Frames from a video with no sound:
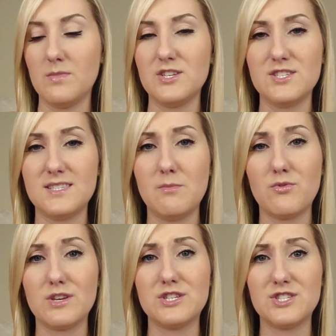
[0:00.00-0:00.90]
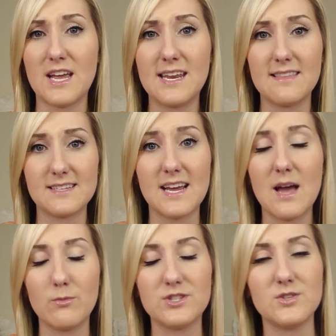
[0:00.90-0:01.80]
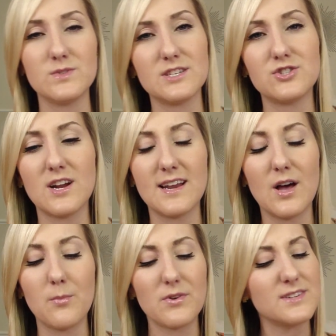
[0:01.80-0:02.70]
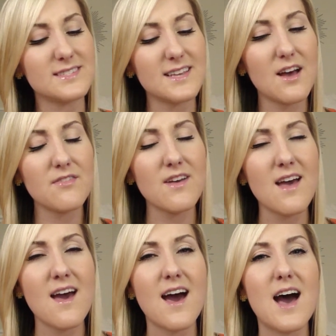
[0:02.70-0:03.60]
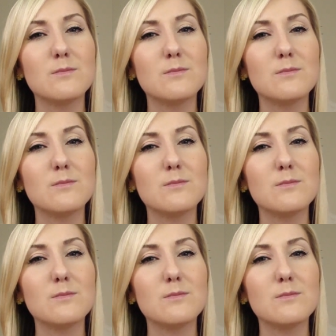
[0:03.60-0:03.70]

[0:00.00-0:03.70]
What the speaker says: But it just seemed really shady at the time when she was trying to help her and stuff.